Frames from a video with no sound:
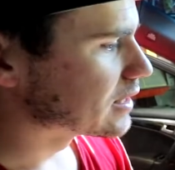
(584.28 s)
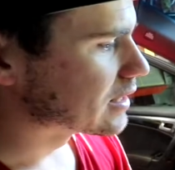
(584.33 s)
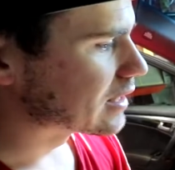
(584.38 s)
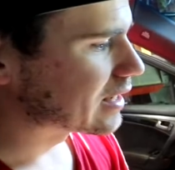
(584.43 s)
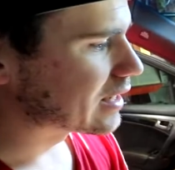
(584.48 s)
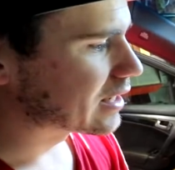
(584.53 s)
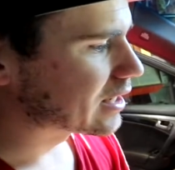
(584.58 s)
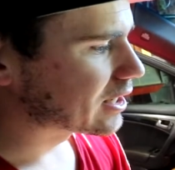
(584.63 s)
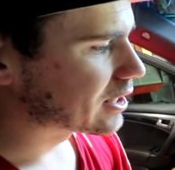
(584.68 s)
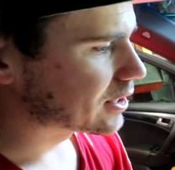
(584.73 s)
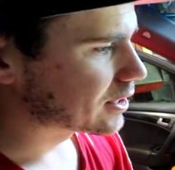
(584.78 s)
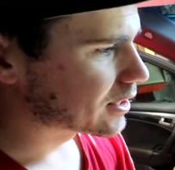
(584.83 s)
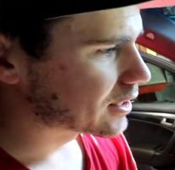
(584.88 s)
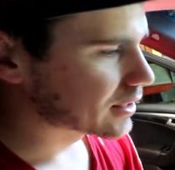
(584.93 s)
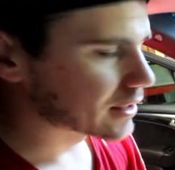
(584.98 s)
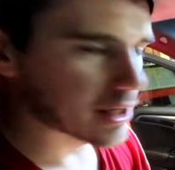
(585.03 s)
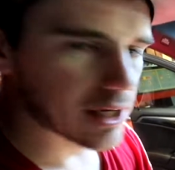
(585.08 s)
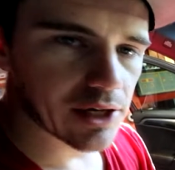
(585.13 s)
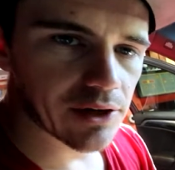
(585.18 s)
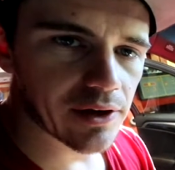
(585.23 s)

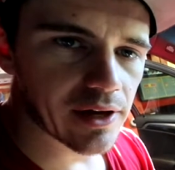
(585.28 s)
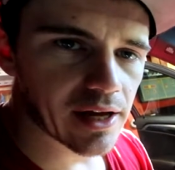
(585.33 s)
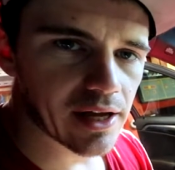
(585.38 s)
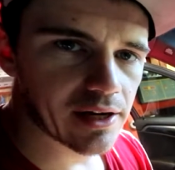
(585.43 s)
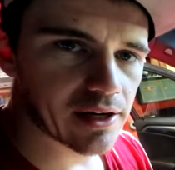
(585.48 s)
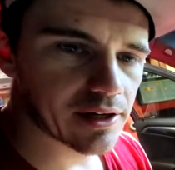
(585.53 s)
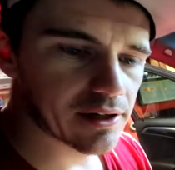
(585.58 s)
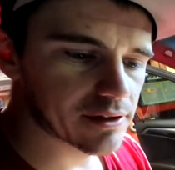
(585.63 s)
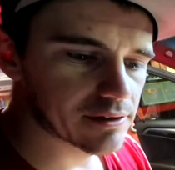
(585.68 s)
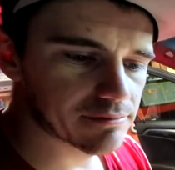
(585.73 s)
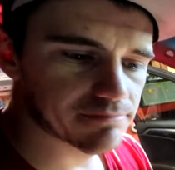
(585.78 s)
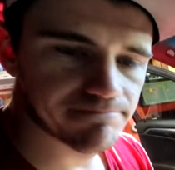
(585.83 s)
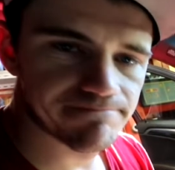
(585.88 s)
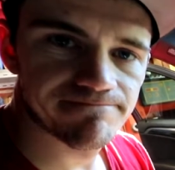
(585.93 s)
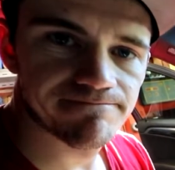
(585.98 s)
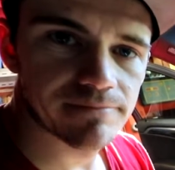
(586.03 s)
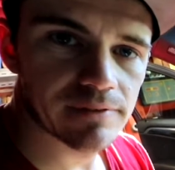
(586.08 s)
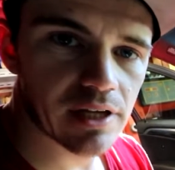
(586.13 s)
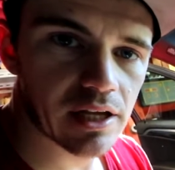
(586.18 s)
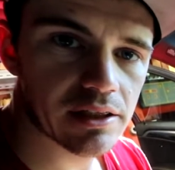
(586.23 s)
I'm gonna go ahead here and
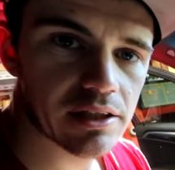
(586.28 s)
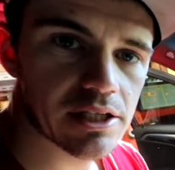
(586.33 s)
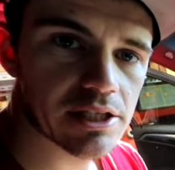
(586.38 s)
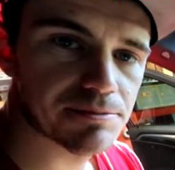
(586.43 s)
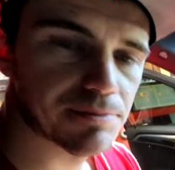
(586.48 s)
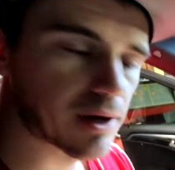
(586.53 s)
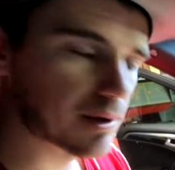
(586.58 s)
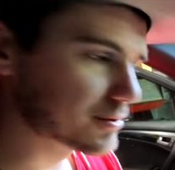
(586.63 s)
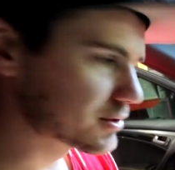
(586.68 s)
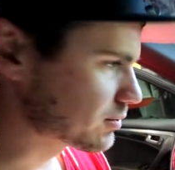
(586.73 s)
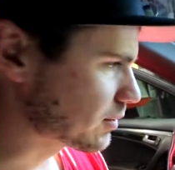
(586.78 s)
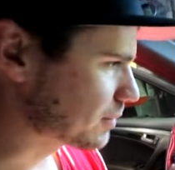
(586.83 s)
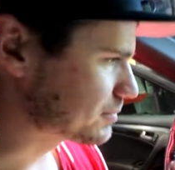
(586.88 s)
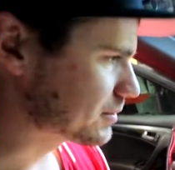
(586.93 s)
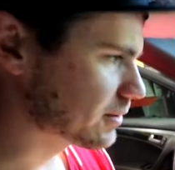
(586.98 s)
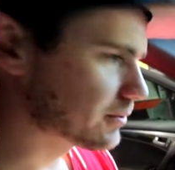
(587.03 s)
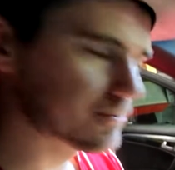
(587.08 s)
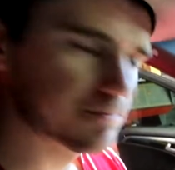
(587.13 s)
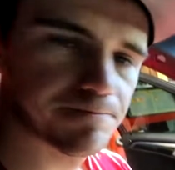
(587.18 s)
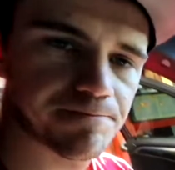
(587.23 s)
get these bulbs swapped out.